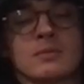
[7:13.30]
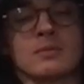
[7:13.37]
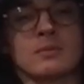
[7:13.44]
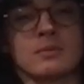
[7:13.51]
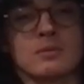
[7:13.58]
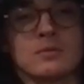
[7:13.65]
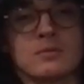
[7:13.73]

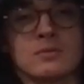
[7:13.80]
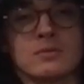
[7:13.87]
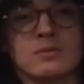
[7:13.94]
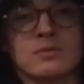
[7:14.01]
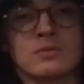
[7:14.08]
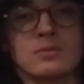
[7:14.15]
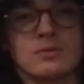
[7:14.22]

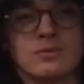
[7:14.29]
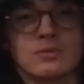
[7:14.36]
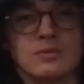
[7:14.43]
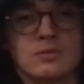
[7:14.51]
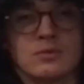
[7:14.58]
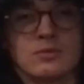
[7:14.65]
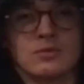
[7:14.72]

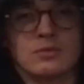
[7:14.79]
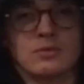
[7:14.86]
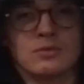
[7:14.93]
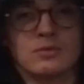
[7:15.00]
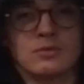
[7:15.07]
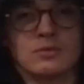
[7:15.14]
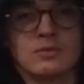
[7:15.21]

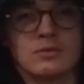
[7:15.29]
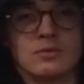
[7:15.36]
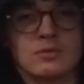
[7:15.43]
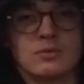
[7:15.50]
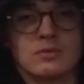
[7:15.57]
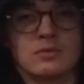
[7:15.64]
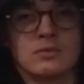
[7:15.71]

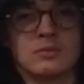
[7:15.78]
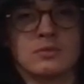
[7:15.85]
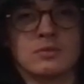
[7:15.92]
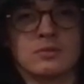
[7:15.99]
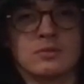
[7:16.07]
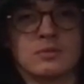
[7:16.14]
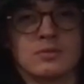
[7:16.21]

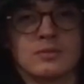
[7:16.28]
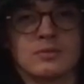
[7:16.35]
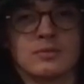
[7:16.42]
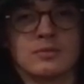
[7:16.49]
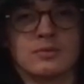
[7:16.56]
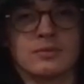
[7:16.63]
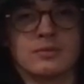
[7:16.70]

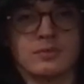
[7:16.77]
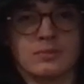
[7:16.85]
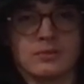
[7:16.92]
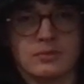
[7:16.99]
No words are spoken by the person on screen.